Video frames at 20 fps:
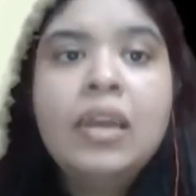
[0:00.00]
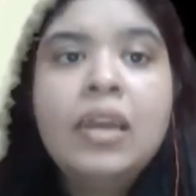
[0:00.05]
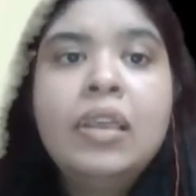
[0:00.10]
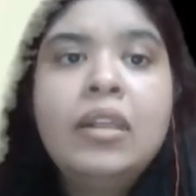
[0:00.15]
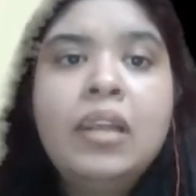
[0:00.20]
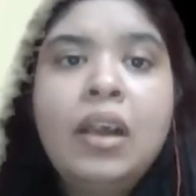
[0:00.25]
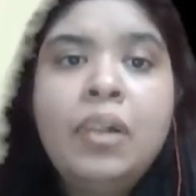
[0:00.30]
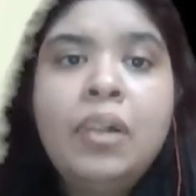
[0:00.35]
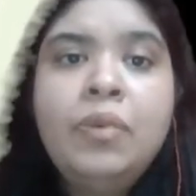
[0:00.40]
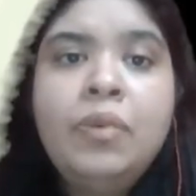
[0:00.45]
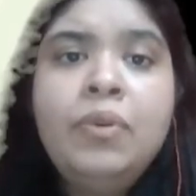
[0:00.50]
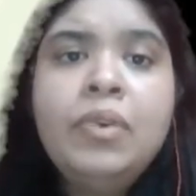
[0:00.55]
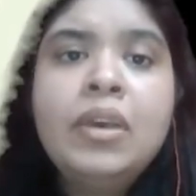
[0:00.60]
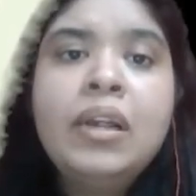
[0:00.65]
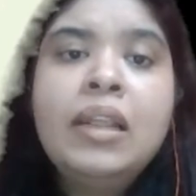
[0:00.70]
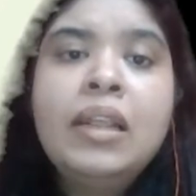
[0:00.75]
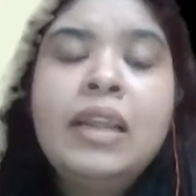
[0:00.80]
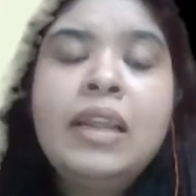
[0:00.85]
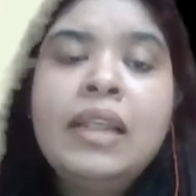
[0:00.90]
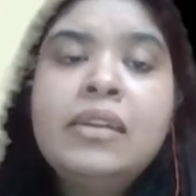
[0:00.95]
Now,
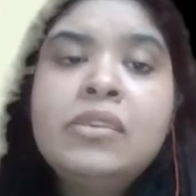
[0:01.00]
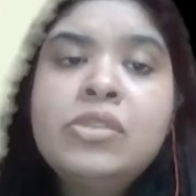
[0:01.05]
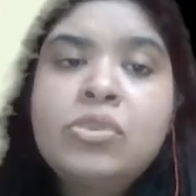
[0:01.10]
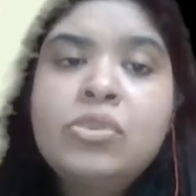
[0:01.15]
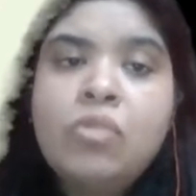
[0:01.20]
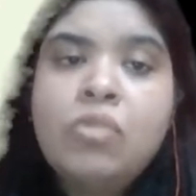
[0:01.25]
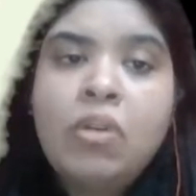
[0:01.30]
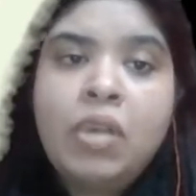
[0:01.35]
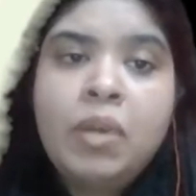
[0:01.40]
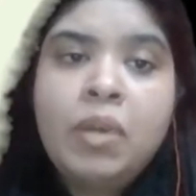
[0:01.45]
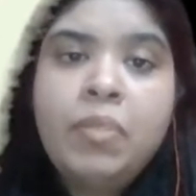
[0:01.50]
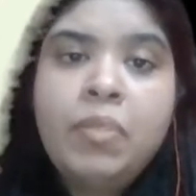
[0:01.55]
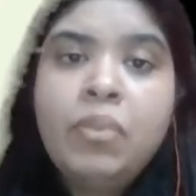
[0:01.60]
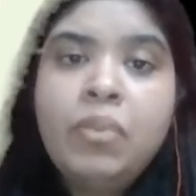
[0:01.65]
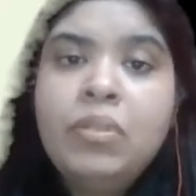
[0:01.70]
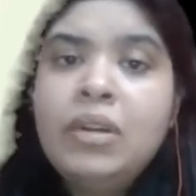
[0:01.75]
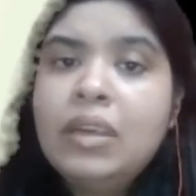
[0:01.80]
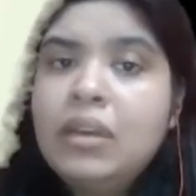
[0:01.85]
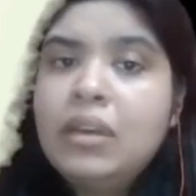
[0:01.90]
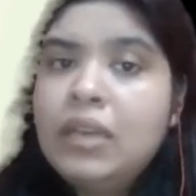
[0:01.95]
let us talk
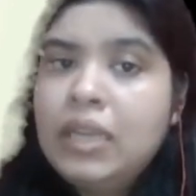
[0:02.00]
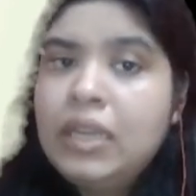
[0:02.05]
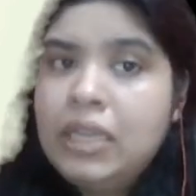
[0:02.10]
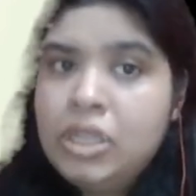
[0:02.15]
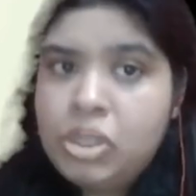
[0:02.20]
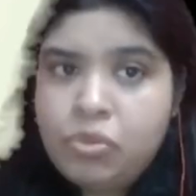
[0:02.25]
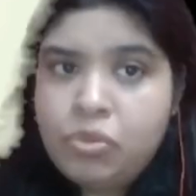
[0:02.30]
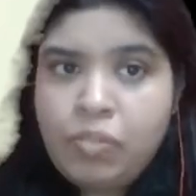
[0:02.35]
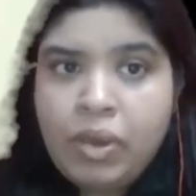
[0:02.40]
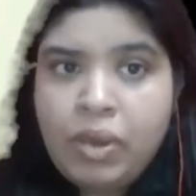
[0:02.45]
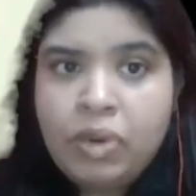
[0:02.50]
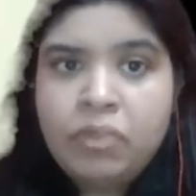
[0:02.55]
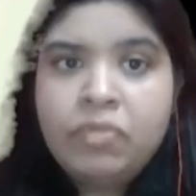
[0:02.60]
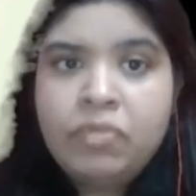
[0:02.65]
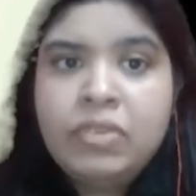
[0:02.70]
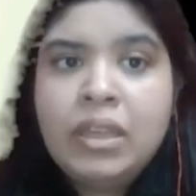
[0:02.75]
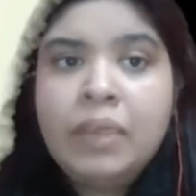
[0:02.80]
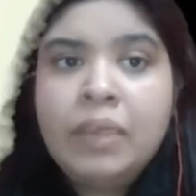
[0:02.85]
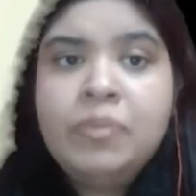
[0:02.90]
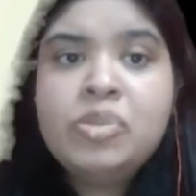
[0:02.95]
about each one
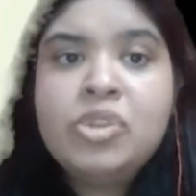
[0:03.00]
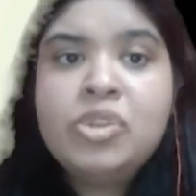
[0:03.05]
of them.